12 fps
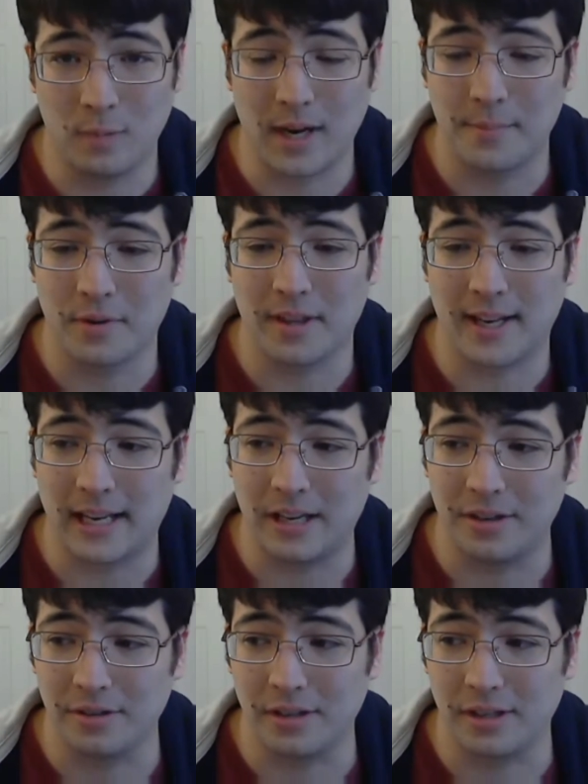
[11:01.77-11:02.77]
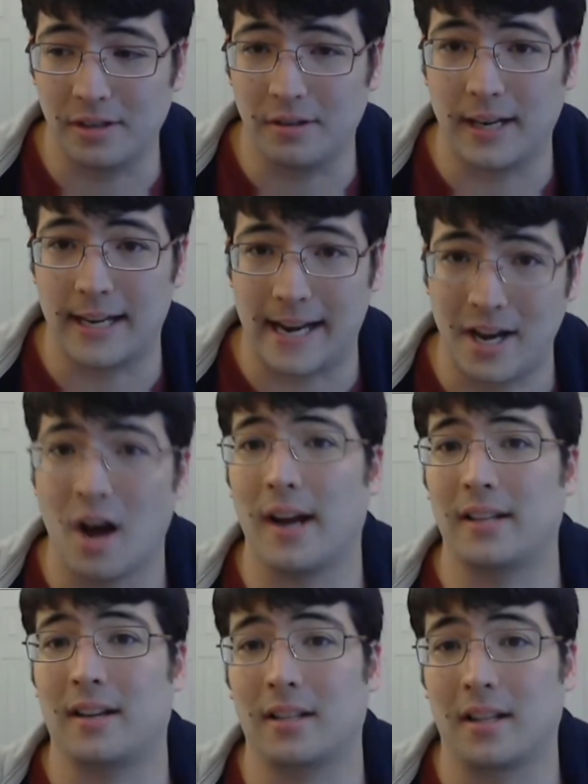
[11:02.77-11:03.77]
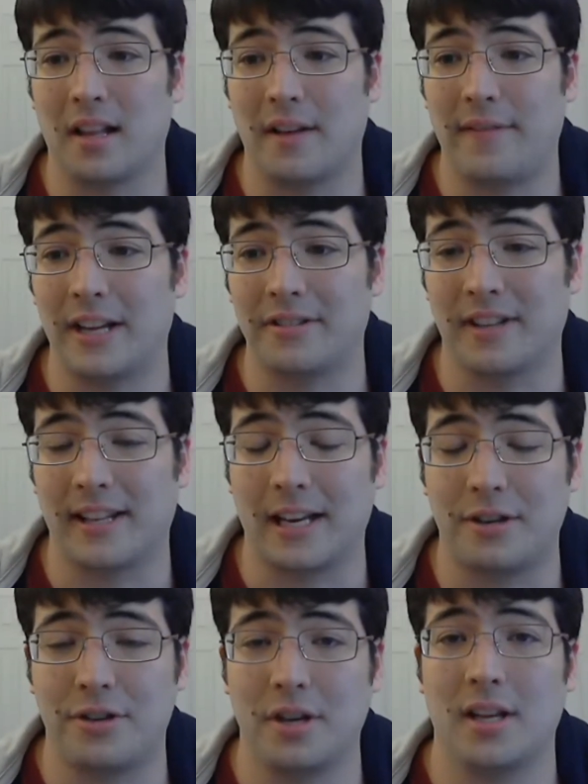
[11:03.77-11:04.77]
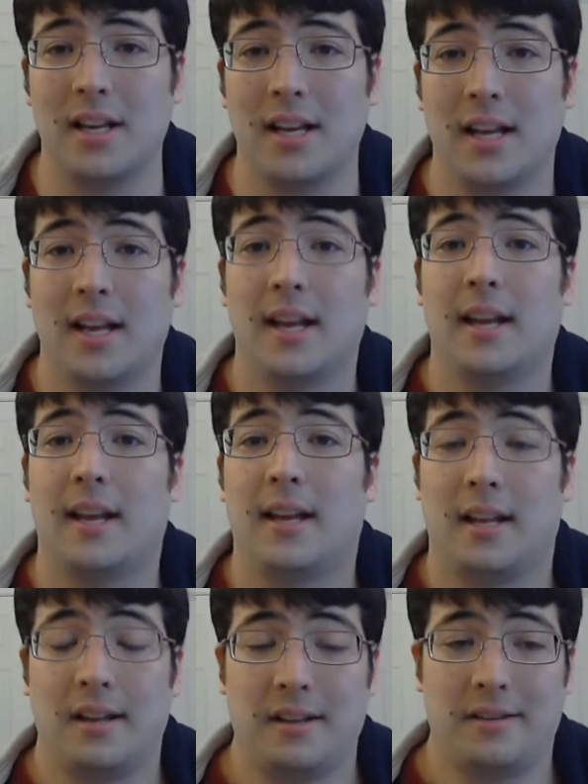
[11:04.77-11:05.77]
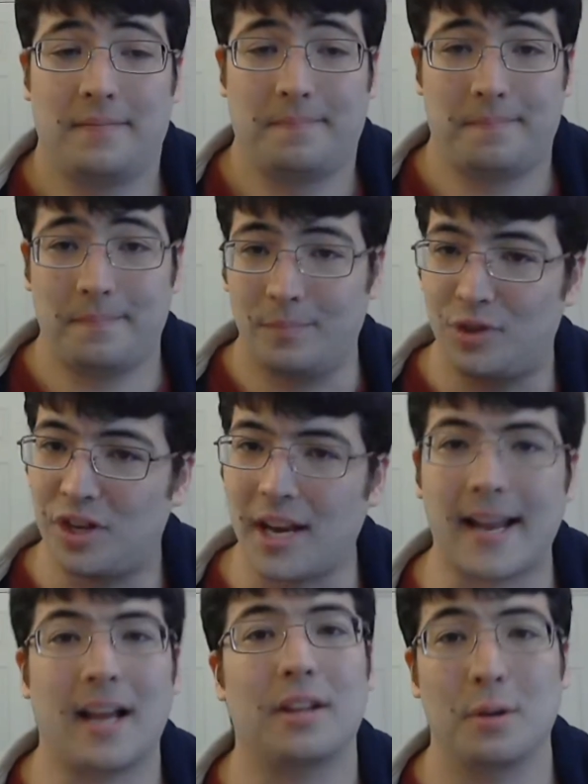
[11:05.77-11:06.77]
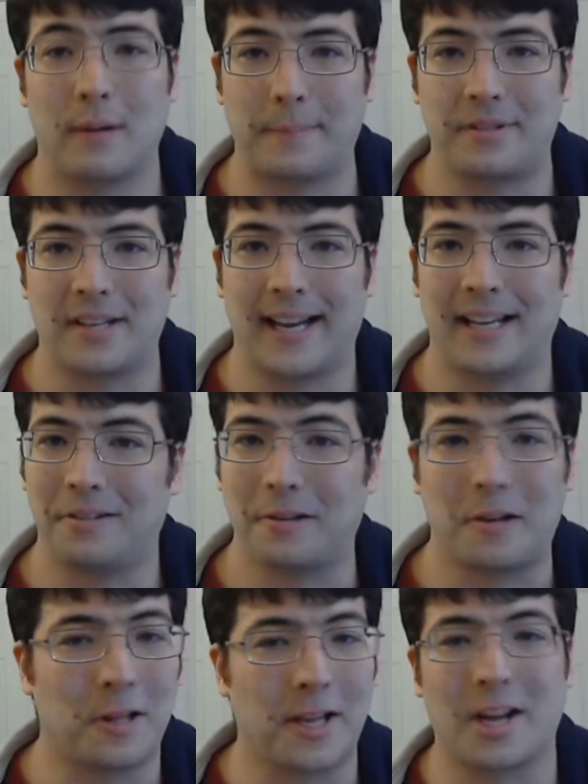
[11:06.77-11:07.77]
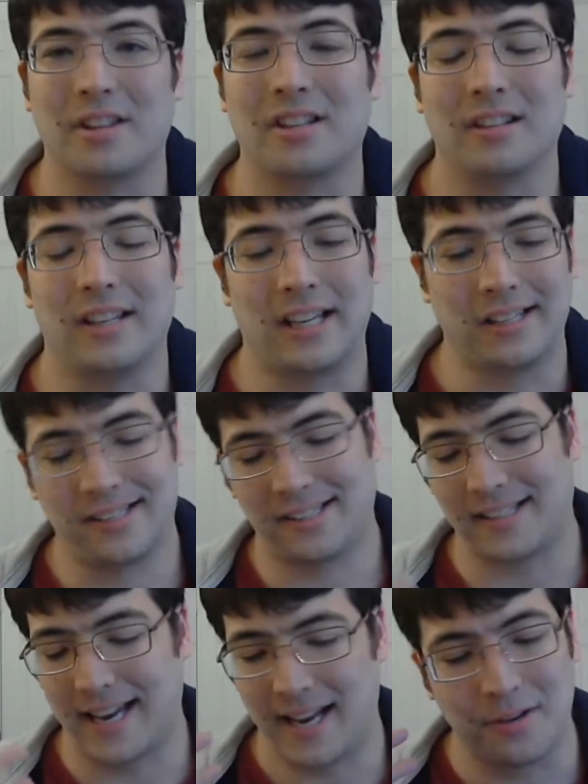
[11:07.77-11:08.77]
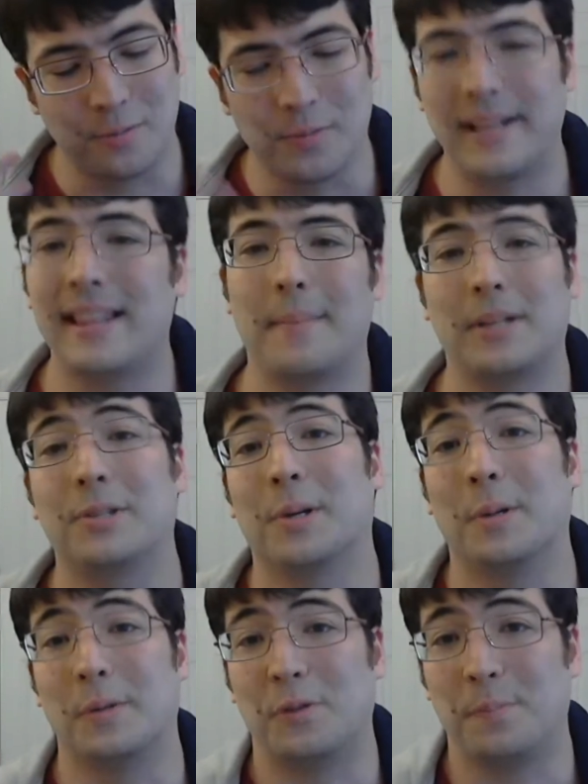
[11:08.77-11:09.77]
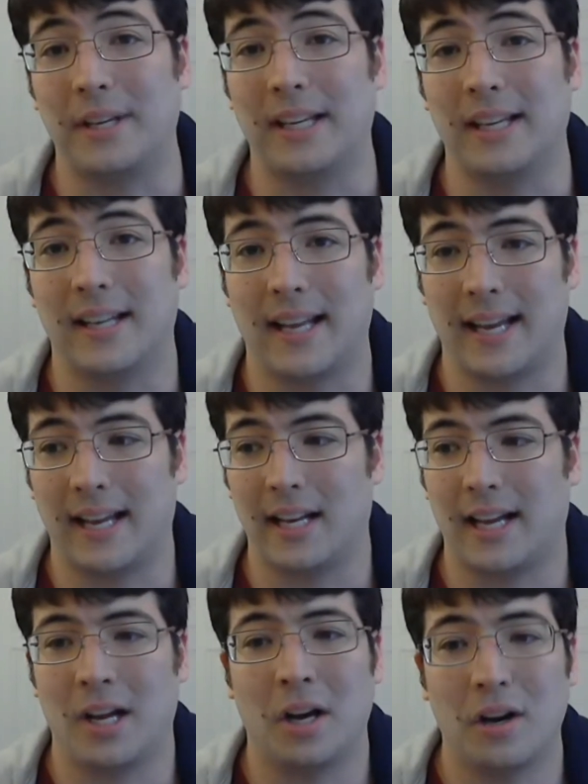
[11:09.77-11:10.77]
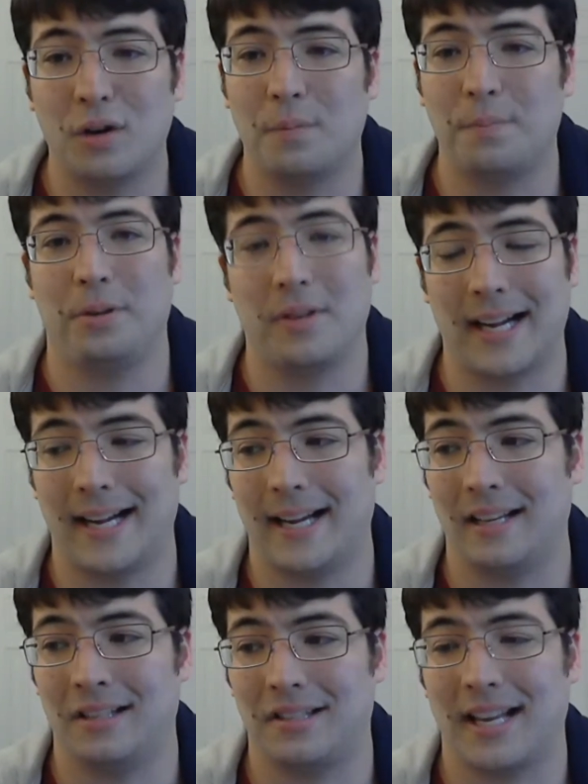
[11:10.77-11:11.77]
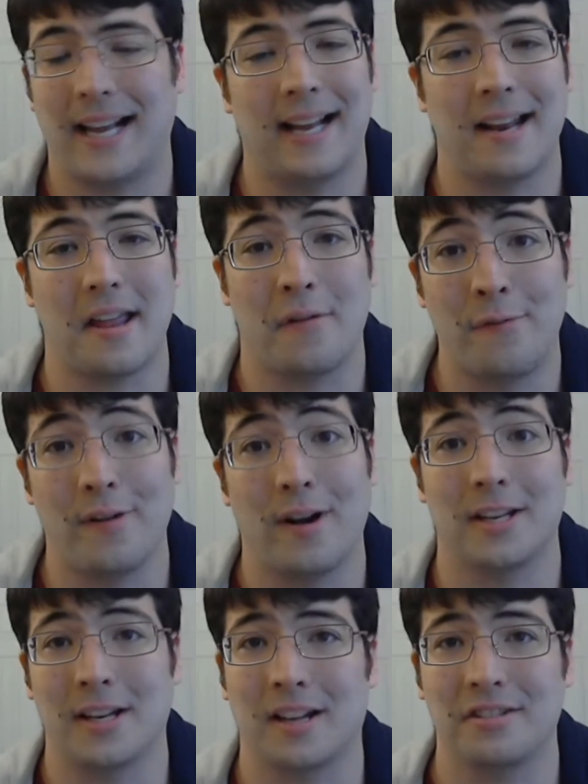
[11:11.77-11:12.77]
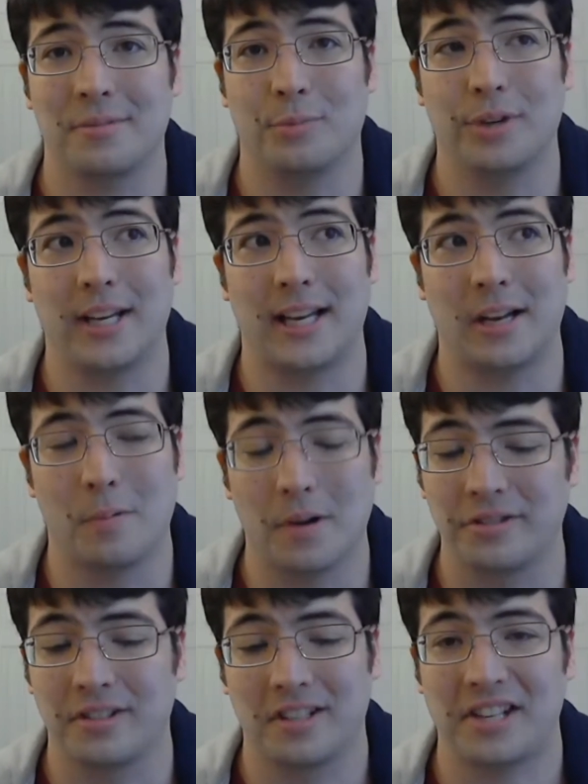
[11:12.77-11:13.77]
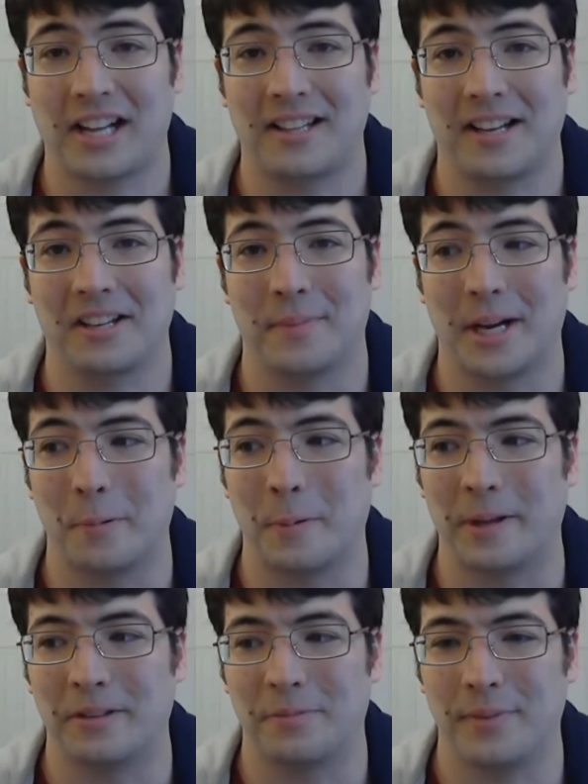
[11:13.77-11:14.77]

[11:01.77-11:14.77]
Way more than I usually do, and I know I talked a lot faster than I should. Check out the website, click on the links, and read them at your own speed. And I hope you guys had a fun and awesome week, and it wasn't as hectic as mine was.